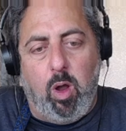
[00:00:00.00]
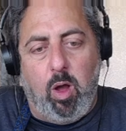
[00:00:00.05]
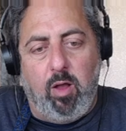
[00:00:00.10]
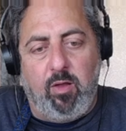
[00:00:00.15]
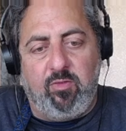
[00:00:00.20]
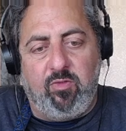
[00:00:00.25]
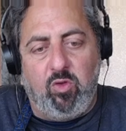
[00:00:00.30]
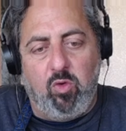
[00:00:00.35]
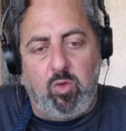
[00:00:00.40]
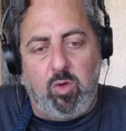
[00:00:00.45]

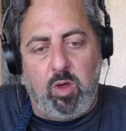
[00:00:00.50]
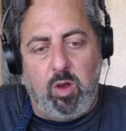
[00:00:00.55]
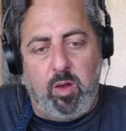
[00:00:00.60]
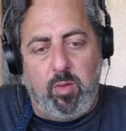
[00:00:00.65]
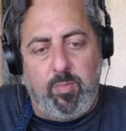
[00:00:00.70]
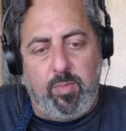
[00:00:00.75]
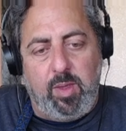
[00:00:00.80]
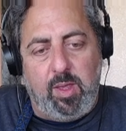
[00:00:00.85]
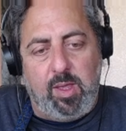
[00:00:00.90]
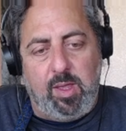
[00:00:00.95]
also going
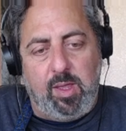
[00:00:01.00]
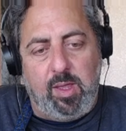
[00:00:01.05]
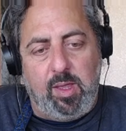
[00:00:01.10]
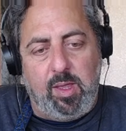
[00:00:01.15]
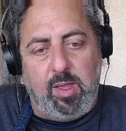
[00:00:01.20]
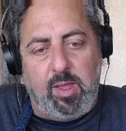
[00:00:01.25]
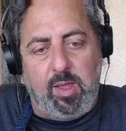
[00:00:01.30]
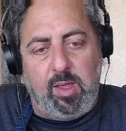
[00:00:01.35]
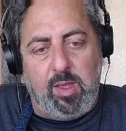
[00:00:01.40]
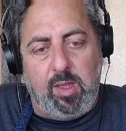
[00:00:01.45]
to
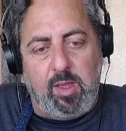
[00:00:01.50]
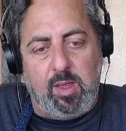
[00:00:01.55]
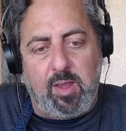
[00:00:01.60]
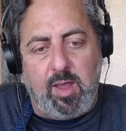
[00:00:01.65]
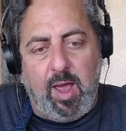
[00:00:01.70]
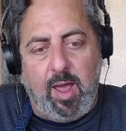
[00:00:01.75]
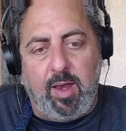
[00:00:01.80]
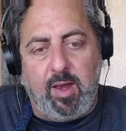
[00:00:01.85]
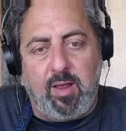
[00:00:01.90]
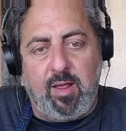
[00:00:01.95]
be
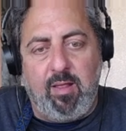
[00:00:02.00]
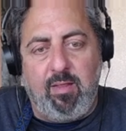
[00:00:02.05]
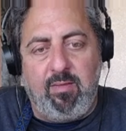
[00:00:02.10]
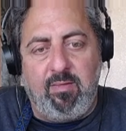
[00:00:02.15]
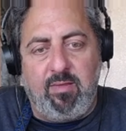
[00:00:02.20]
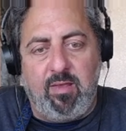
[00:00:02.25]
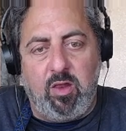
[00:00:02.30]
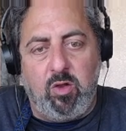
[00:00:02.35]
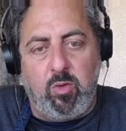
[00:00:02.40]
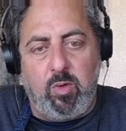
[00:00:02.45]
kind of
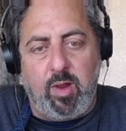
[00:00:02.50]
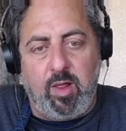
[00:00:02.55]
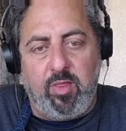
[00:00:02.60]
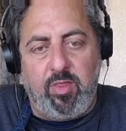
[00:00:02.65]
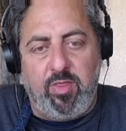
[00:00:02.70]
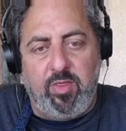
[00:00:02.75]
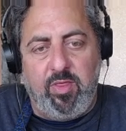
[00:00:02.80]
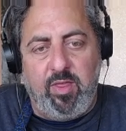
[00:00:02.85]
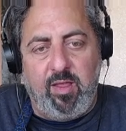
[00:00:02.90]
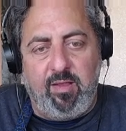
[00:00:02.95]

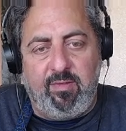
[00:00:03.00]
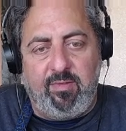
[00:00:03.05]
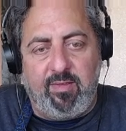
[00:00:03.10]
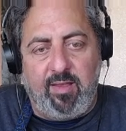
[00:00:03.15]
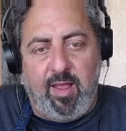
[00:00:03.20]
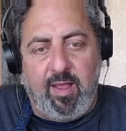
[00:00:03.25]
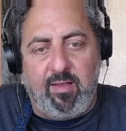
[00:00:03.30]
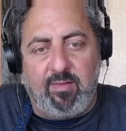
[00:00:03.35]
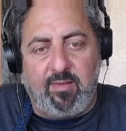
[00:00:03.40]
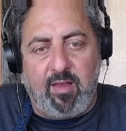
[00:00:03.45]
considering this
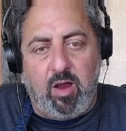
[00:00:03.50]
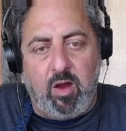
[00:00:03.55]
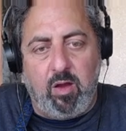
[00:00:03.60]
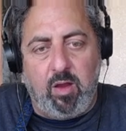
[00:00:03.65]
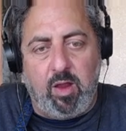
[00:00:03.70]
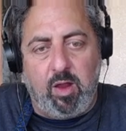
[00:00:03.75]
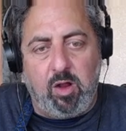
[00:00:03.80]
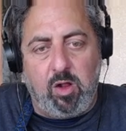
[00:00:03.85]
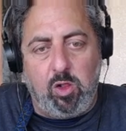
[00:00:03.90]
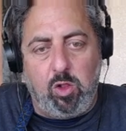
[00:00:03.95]
as our
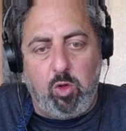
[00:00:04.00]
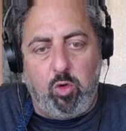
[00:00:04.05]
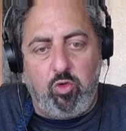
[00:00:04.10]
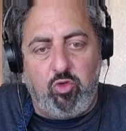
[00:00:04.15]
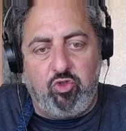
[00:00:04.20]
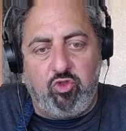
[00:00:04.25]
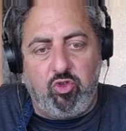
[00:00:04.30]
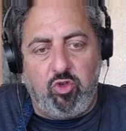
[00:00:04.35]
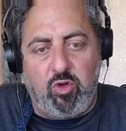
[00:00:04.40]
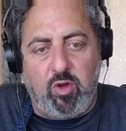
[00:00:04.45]

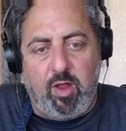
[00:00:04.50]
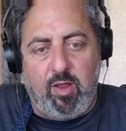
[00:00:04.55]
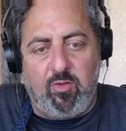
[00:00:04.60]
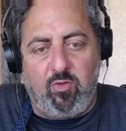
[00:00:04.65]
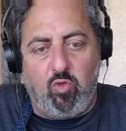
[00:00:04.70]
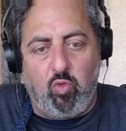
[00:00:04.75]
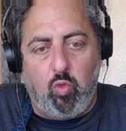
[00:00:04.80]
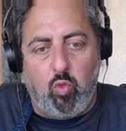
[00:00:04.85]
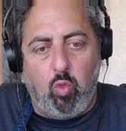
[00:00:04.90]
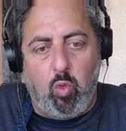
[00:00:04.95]
enclosure
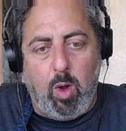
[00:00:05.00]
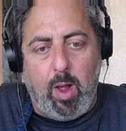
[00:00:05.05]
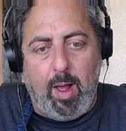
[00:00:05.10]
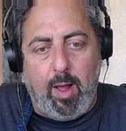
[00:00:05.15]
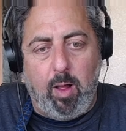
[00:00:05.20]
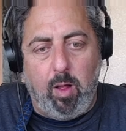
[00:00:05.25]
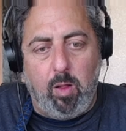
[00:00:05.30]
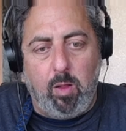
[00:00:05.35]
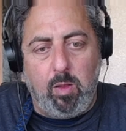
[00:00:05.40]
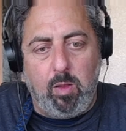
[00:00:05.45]
as
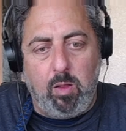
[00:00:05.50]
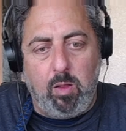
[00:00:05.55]
well.